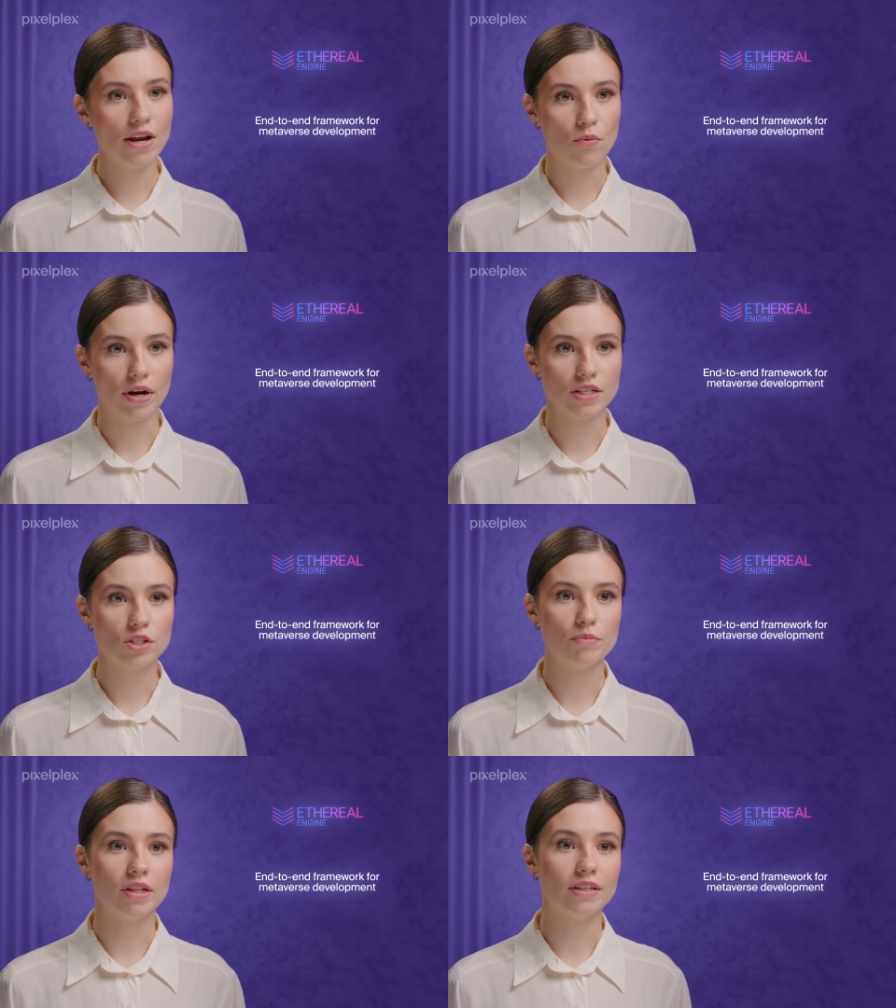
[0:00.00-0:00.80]
anyone
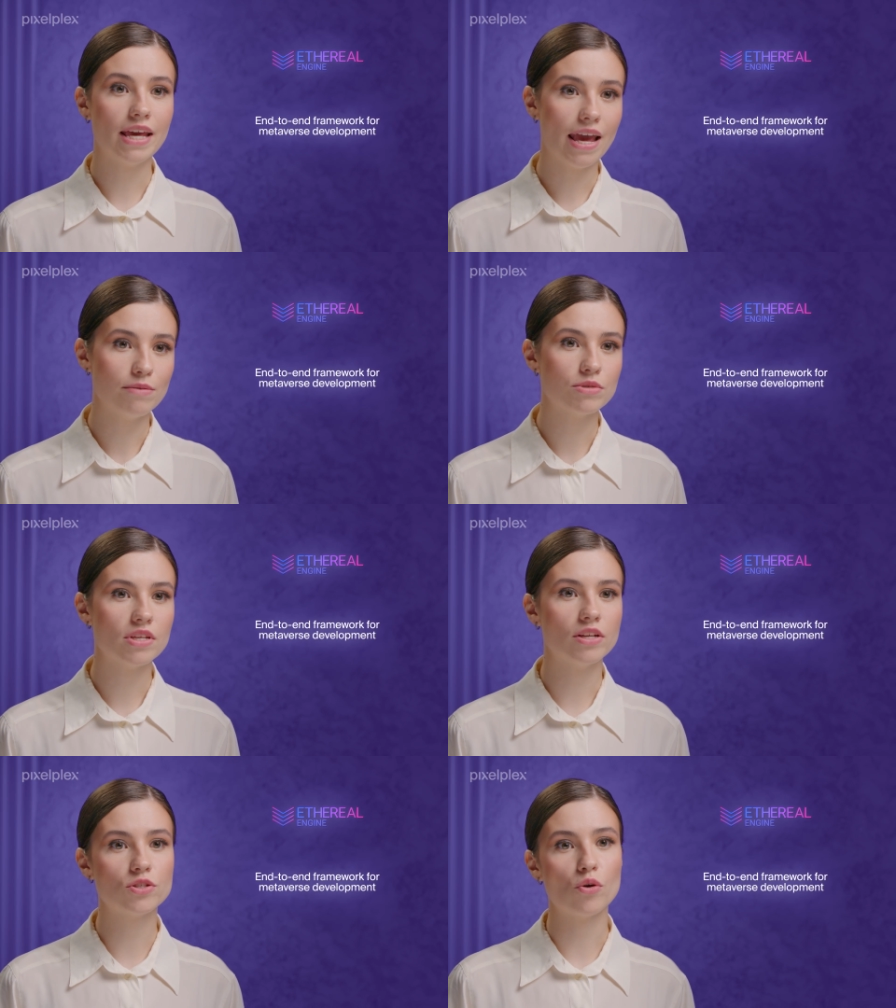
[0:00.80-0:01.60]
to build games
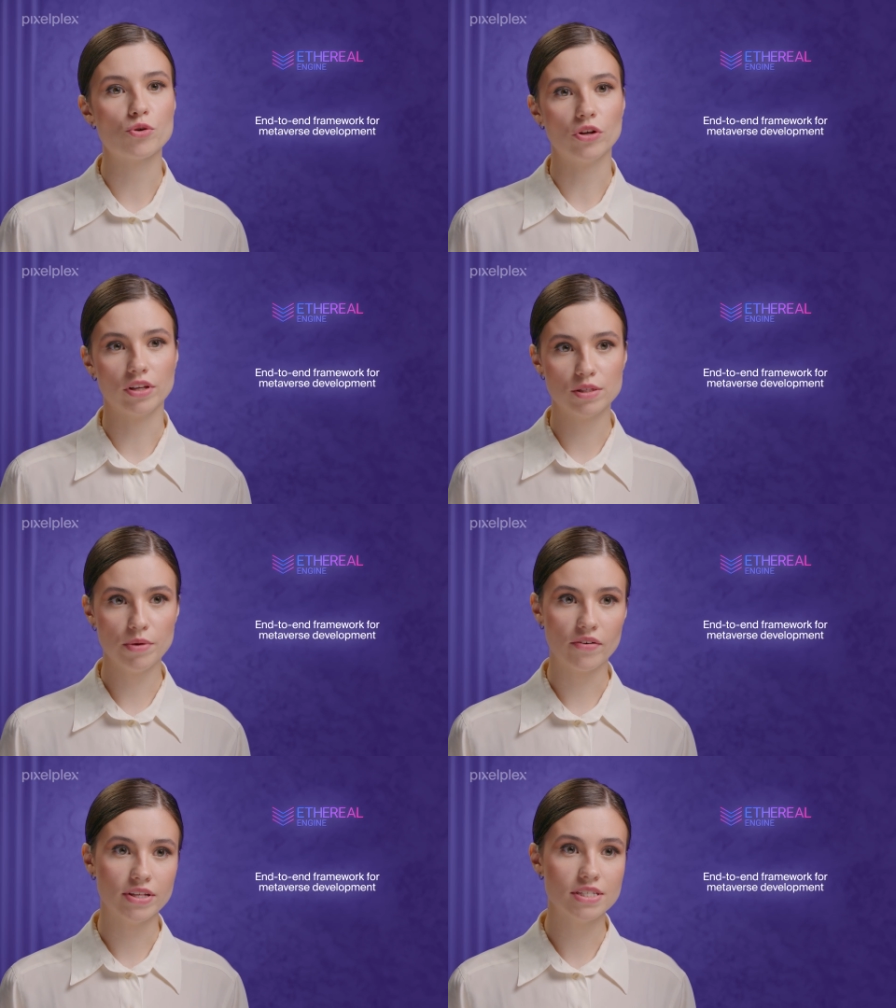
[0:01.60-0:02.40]
and social
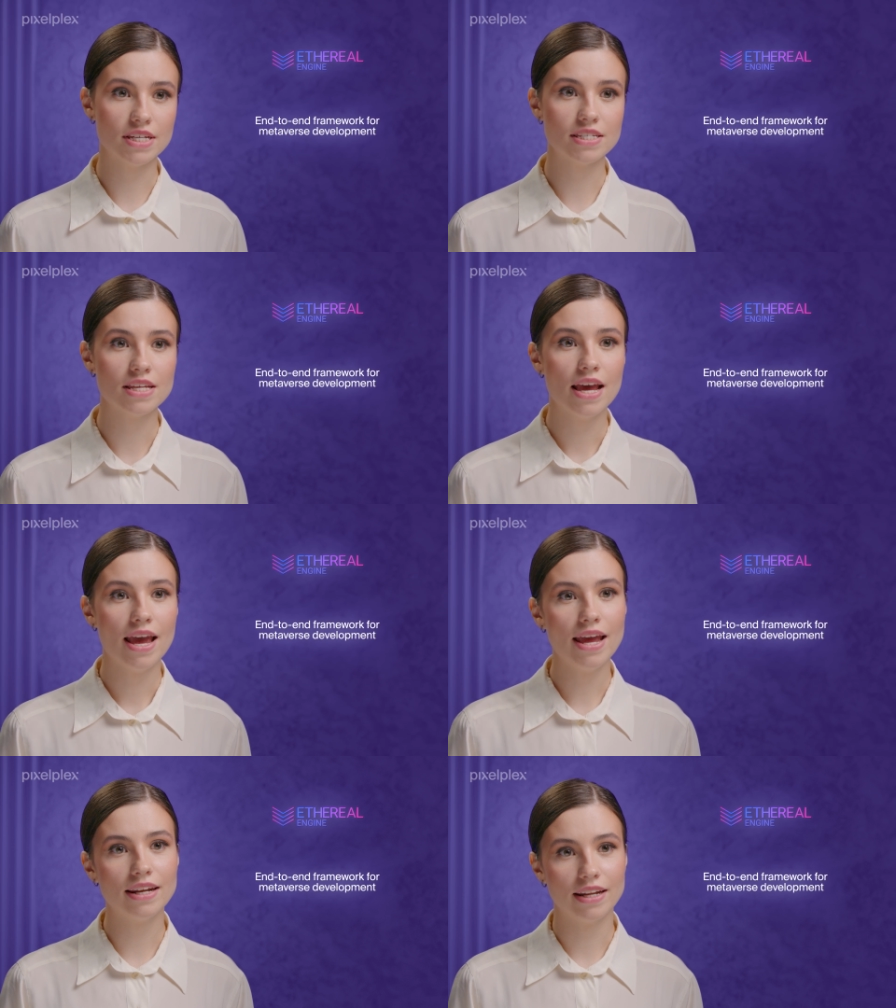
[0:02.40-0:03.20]
experiences
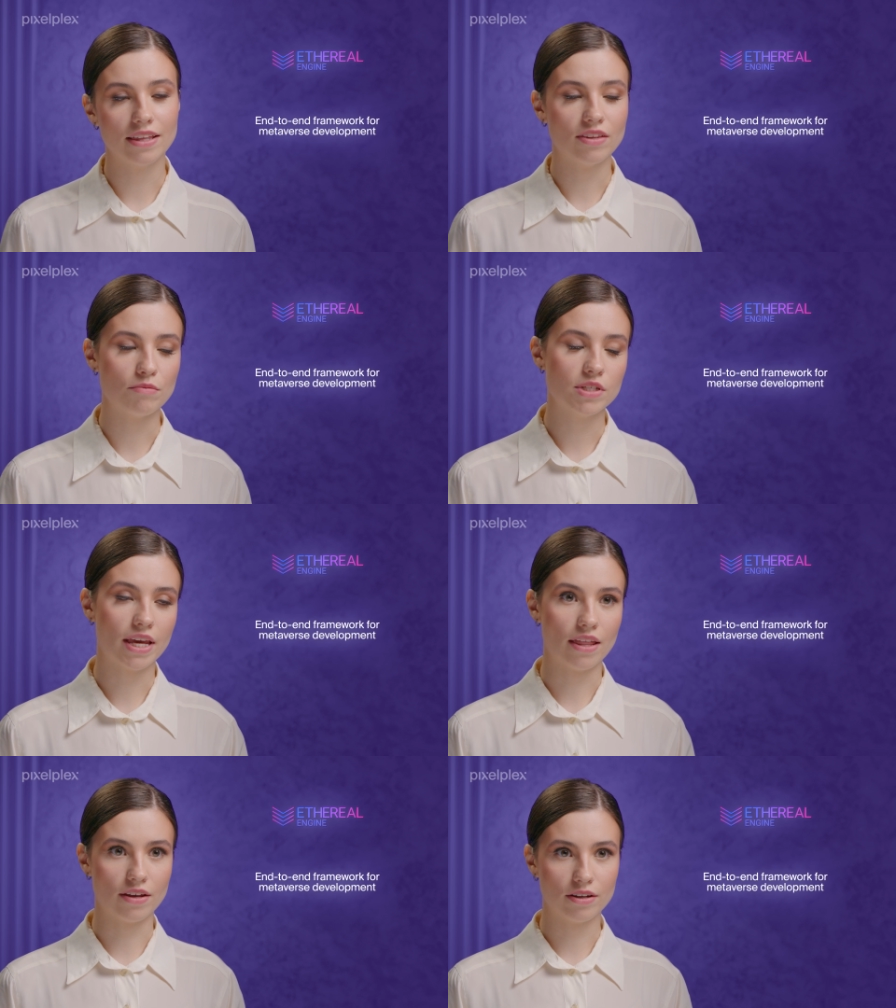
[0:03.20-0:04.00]
and link them
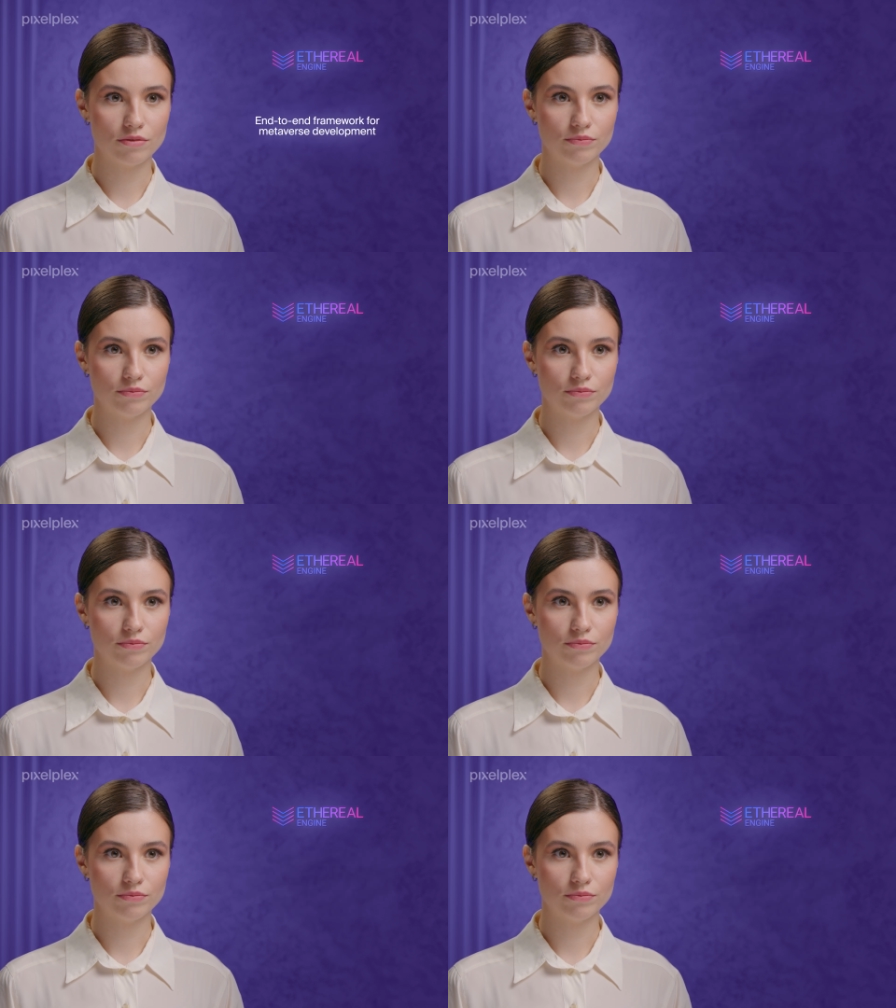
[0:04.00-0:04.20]
together.